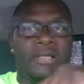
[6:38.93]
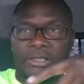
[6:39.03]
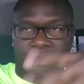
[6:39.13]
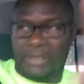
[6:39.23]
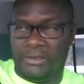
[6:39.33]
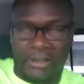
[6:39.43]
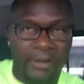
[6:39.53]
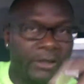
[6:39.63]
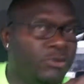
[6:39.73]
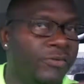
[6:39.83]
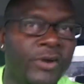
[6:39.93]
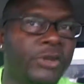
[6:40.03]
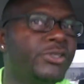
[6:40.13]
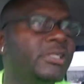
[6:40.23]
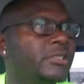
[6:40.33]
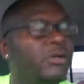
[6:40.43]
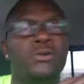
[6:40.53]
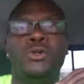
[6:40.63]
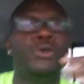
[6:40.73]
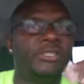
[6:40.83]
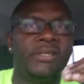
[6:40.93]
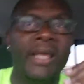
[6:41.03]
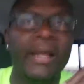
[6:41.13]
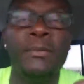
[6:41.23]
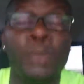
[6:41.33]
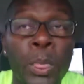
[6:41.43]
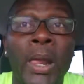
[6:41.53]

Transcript: It's in the universe, and it's going to do its thing